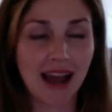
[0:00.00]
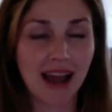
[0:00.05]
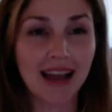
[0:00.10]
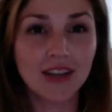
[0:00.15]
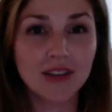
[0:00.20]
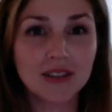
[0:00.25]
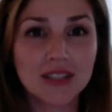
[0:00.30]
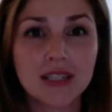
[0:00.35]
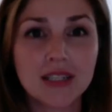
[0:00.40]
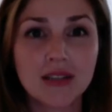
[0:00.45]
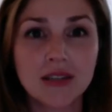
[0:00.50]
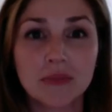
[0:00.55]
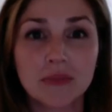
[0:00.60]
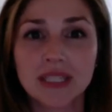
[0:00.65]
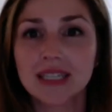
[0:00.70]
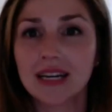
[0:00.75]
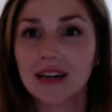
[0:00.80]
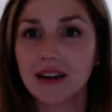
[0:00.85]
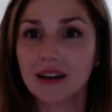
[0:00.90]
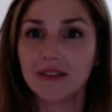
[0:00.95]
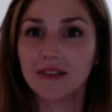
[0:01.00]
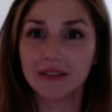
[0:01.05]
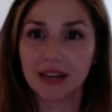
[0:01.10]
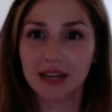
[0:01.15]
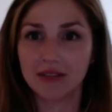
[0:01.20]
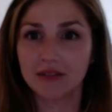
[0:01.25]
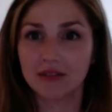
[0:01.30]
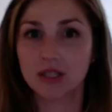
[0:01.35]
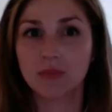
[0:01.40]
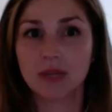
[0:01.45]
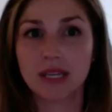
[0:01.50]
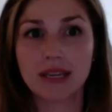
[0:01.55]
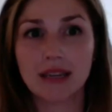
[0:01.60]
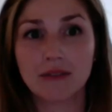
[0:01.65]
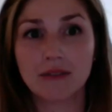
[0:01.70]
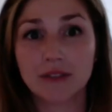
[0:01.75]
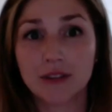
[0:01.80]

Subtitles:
I used to be terrified of speaking.